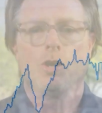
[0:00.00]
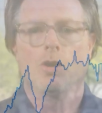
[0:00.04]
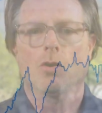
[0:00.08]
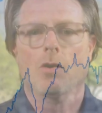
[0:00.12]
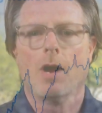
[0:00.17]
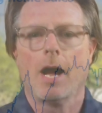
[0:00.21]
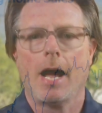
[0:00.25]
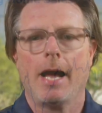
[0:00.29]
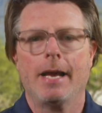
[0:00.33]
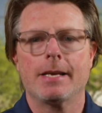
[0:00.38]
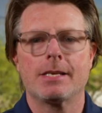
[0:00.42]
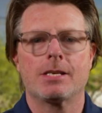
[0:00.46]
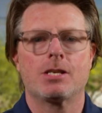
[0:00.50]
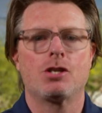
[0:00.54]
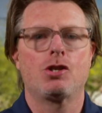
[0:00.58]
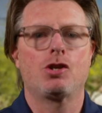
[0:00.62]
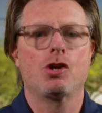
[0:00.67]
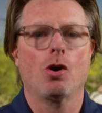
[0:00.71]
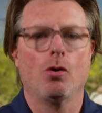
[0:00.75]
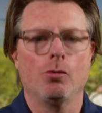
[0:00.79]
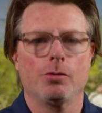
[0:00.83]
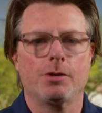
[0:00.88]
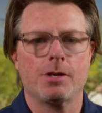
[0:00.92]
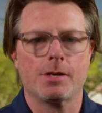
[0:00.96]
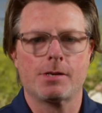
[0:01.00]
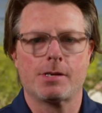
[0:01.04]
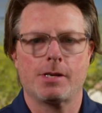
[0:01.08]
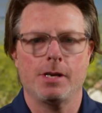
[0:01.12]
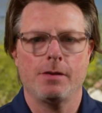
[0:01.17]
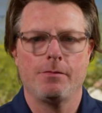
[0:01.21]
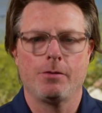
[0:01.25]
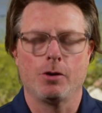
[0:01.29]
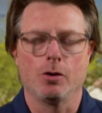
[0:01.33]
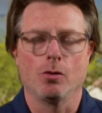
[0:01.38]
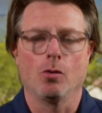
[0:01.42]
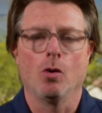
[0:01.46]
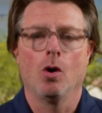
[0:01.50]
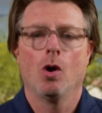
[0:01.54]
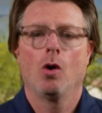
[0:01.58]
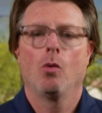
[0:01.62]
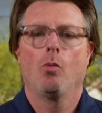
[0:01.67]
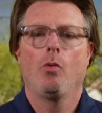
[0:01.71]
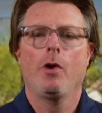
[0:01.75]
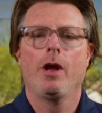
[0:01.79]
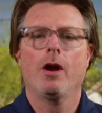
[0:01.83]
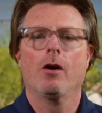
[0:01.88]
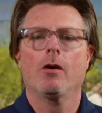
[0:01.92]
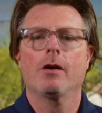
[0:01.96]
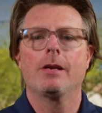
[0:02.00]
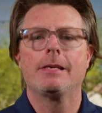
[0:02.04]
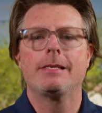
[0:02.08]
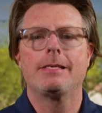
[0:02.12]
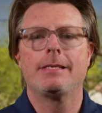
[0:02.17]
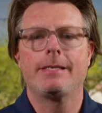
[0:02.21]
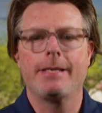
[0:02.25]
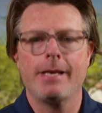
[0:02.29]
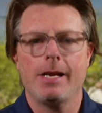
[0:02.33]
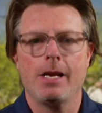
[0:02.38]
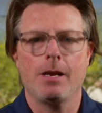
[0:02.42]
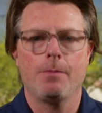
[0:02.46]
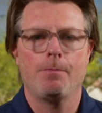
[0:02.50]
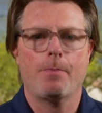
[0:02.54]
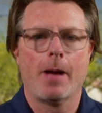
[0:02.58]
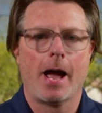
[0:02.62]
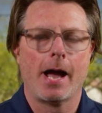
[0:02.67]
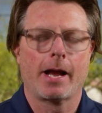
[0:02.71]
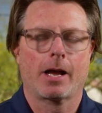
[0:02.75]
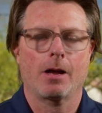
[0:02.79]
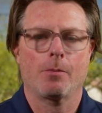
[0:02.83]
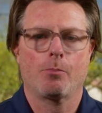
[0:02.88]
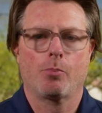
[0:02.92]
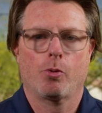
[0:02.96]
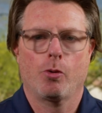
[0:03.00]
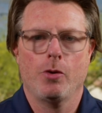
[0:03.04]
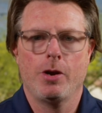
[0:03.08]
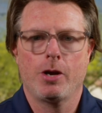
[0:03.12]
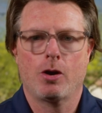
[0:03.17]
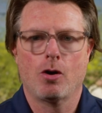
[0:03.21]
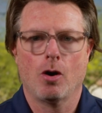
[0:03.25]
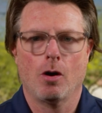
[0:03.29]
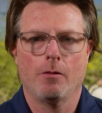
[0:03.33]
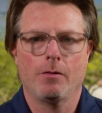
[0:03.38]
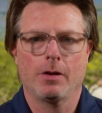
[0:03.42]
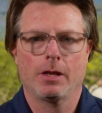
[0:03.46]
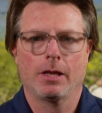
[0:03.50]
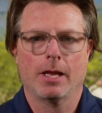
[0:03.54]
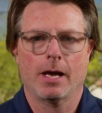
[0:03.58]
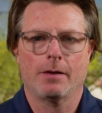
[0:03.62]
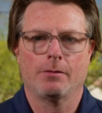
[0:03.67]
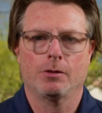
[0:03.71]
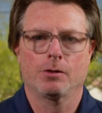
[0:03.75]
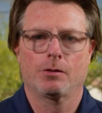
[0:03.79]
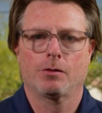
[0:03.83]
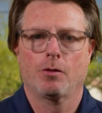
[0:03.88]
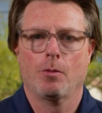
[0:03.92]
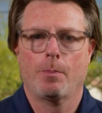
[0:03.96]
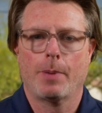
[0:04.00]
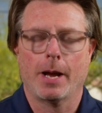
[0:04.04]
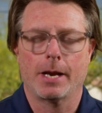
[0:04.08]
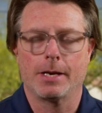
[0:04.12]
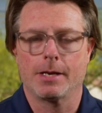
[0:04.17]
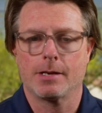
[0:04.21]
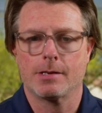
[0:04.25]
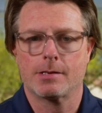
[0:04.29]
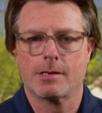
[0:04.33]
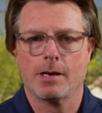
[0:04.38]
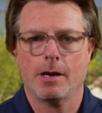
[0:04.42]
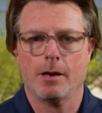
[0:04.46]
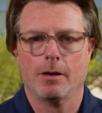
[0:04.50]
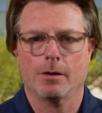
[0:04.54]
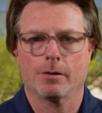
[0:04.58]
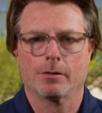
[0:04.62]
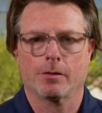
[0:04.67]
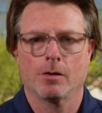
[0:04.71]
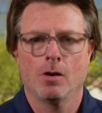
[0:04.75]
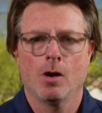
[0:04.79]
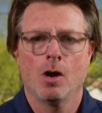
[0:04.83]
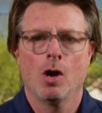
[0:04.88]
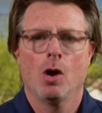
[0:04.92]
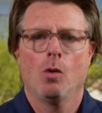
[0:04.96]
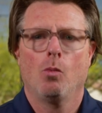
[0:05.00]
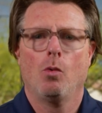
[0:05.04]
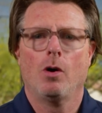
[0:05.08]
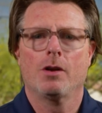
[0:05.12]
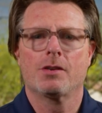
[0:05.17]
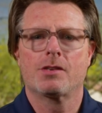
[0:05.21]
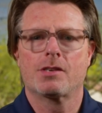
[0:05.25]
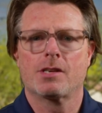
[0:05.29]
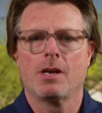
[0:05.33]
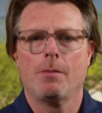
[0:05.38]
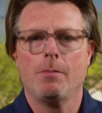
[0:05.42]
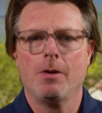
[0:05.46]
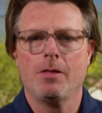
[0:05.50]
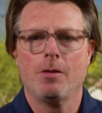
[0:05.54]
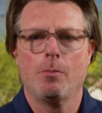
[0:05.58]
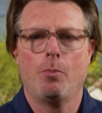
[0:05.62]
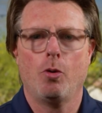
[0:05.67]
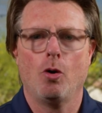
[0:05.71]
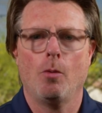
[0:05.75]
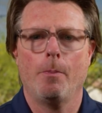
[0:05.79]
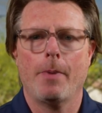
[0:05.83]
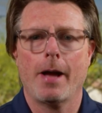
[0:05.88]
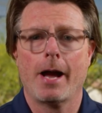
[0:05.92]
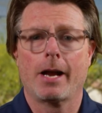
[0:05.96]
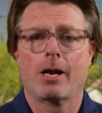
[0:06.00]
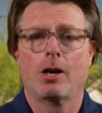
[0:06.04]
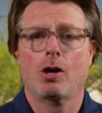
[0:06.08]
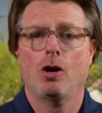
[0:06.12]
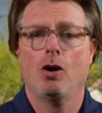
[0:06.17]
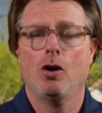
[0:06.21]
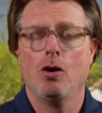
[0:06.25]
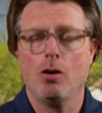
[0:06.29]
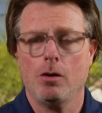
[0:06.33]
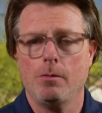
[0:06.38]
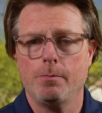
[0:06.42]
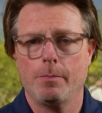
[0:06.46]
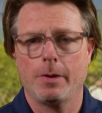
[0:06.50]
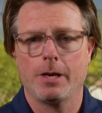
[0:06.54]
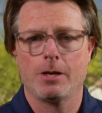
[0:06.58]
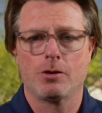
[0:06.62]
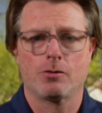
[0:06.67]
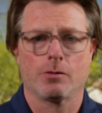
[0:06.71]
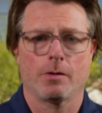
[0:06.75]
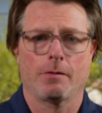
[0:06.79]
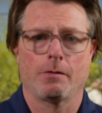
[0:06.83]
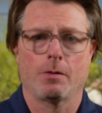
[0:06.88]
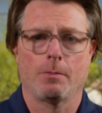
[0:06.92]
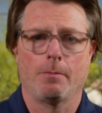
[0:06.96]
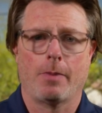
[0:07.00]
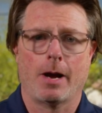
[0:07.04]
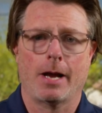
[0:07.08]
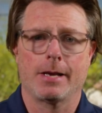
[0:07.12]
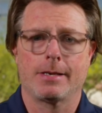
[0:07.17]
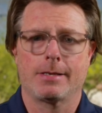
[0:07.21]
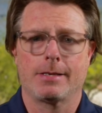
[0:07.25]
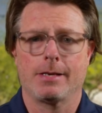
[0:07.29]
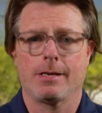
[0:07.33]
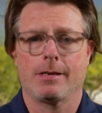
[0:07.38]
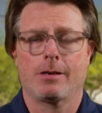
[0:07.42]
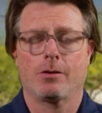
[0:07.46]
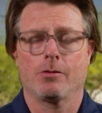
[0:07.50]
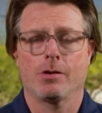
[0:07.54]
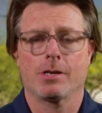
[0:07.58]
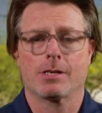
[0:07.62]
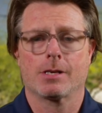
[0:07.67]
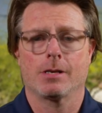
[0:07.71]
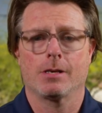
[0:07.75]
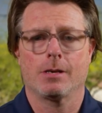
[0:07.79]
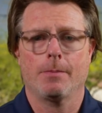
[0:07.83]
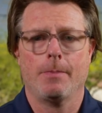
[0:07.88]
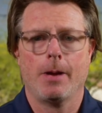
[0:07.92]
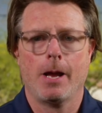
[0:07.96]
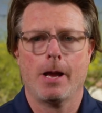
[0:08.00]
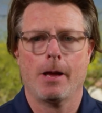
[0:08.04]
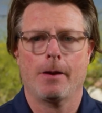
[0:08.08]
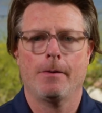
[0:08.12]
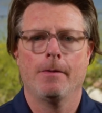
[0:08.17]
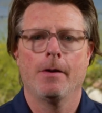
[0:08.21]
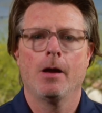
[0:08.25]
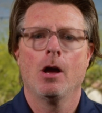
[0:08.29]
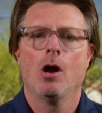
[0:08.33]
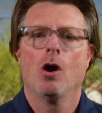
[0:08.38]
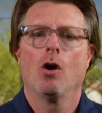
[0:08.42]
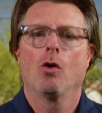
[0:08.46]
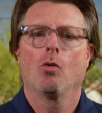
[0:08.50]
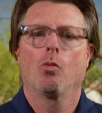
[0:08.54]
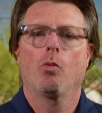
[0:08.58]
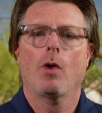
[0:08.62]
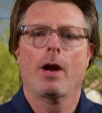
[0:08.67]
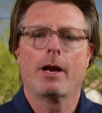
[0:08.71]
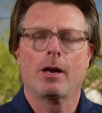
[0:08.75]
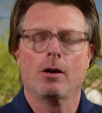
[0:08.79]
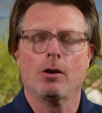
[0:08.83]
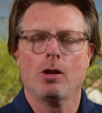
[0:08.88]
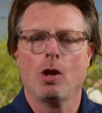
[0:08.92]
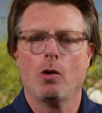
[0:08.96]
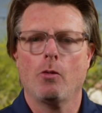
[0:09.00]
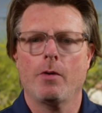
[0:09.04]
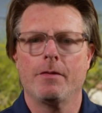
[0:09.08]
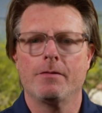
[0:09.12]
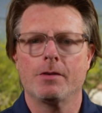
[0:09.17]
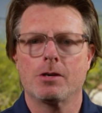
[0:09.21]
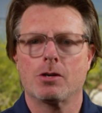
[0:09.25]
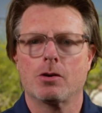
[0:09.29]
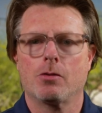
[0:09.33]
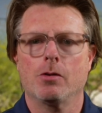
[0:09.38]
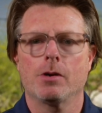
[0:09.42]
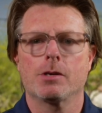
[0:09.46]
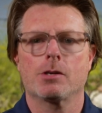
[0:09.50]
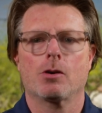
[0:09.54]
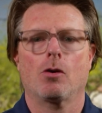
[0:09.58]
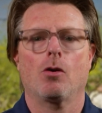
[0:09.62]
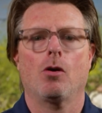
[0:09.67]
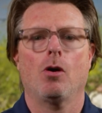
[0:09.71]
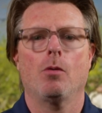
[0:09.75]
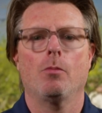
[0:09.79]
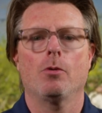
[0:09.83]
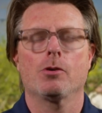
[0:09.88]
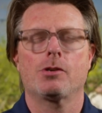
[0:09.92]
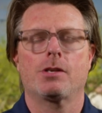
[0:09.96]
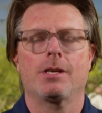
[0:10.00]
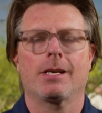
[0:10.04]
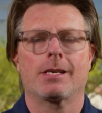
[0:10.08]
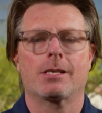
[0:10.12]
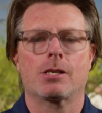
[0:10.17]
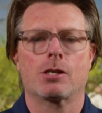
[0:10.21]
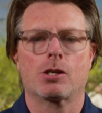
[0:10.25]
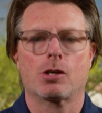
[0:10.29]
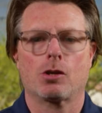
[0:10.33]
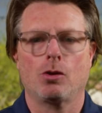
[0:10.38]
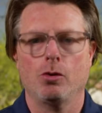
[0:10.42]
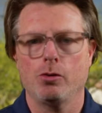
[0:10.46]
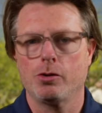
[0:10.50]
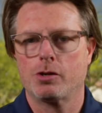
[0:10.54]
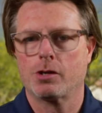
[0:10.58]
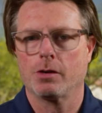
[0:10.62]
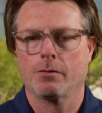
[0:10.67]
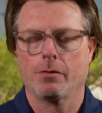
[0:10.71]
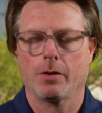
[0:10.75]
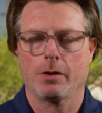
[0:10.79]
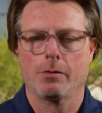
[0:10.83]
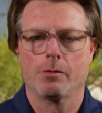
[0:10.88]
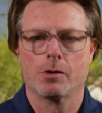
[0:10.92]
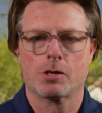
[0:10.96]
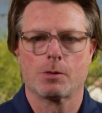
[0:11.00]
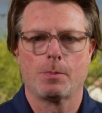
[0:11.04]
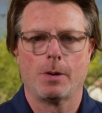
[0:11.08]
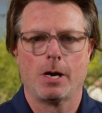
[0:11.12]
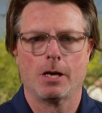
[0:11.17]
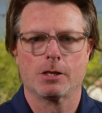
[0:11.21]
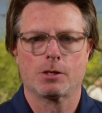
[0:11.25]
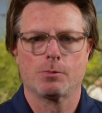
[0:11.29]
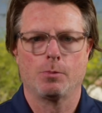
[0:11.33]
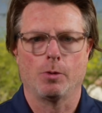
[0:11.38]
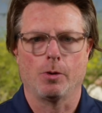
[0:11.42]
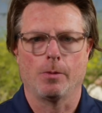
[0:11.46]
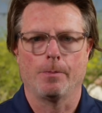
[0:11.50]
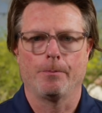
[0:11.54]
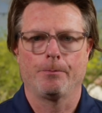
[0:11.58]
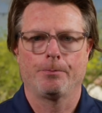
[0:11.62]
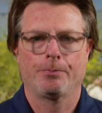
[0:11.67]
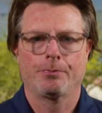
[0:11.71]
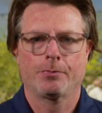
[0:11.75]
Your eyes don't deceive you. We are indeed back at pre-COVID levels for pending sales. While some of the pullback could be driven by decrease in demand, record low inventories are almost exclusively responsible.